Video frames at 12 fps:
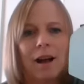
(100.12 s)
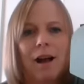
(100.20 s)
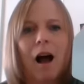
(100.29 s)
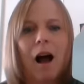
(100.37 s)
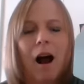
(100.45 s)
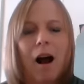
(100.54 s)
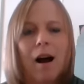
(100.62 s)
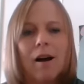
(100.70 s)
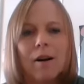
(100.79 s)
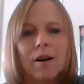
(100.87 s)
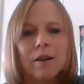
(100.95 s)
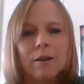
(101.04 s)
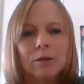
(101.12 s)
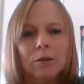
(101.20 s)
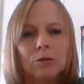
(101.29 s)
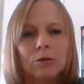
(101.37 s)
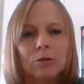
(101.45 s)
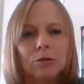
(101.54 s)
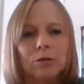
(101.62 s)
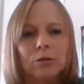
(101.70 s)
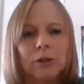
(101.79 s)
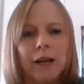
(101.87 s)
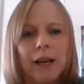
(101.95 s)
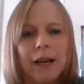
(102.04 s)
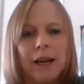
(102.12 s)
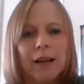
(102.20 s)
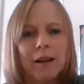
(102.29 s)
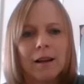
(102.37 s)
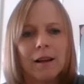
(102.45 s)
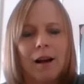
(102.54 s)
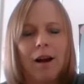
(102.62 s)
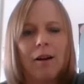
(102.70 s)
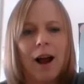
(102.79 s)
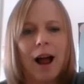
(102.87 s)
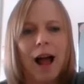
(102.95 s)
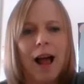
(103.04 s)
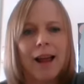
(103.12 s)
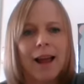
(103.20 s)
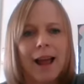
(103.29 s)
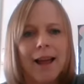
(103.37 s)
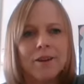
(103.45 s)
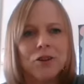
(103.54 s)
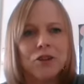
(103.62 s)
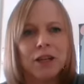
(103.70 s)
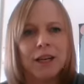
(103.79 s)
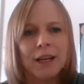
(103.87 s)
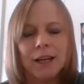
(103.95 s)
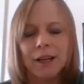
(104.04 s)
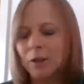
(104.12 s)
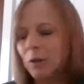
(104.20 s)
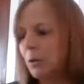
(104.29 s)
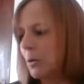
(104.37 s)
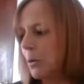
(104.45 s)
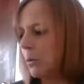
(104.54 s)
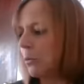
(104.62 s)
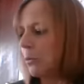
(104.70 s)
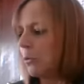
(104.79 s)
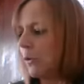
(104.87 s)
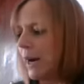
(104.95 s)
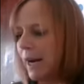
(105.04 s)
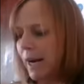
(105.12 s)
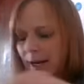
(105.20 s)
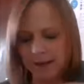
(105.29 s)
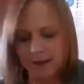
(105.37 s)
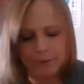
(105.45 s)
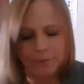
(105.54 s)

R, ring, R I N G, ring.